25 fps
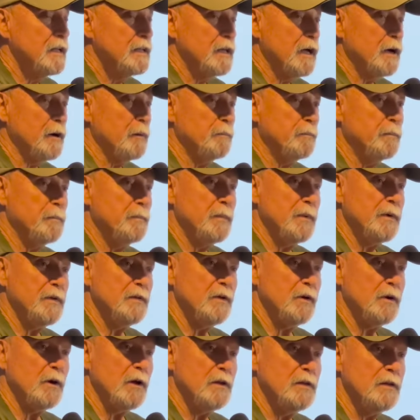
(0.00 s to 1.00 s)
uh,
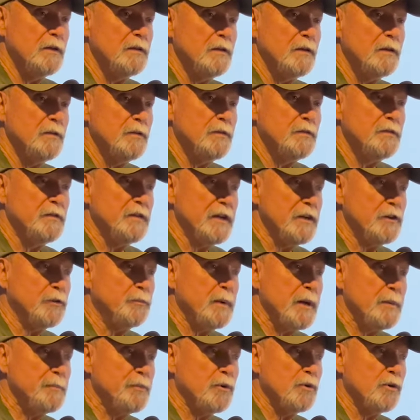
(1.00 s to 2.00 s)
these
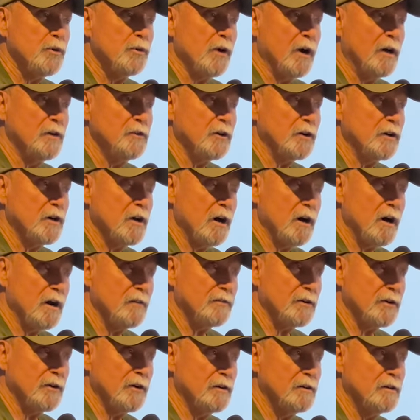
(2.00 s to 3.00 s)
people who are
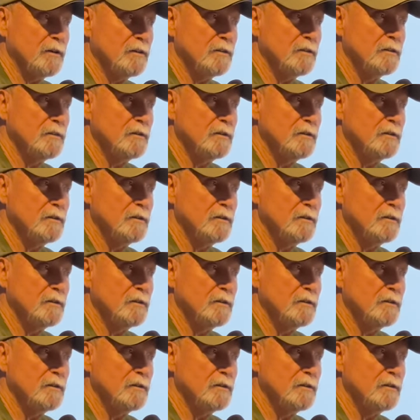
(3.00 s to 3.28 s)
undercover